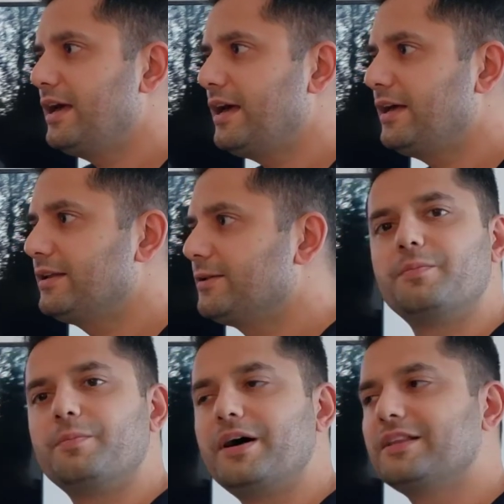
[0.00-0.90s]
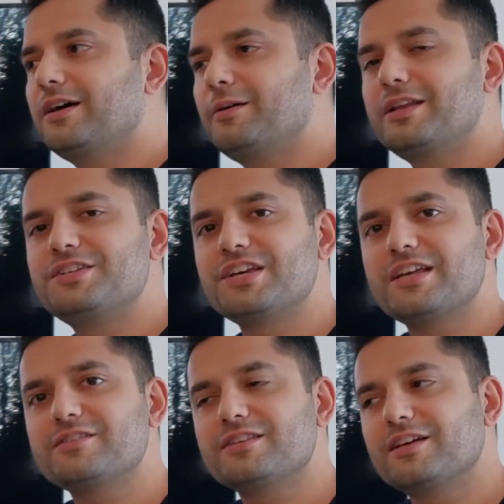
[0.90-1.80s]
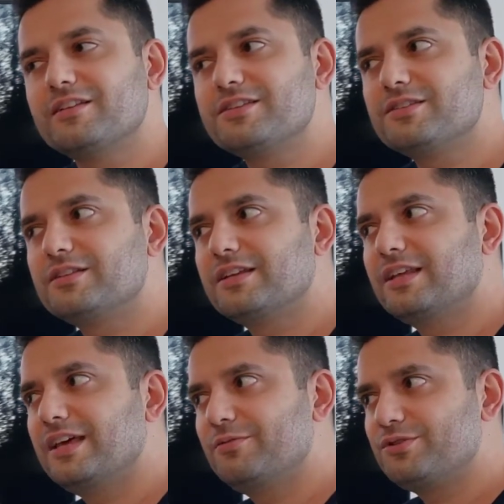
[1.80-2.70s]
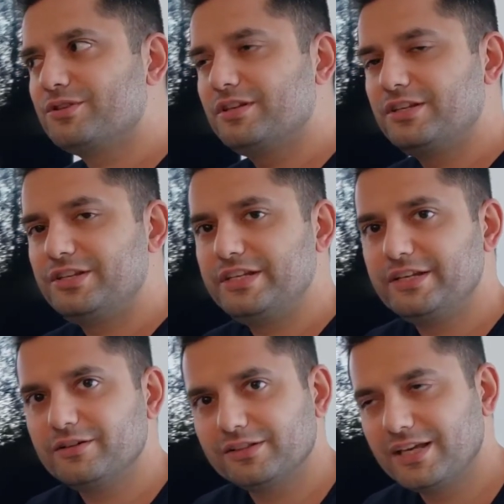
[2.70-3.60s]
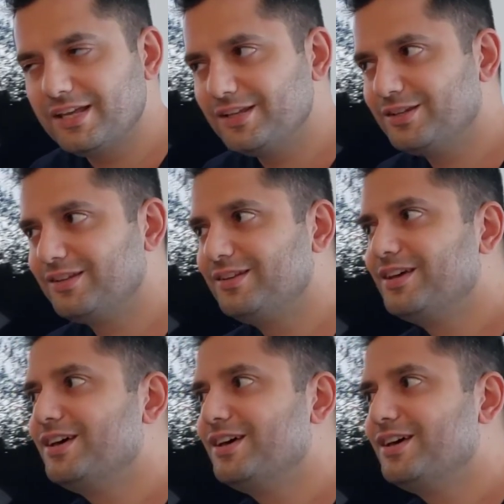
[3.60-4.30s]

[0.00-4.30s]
And by the time I had a chance to tell the student, hey, we should yield to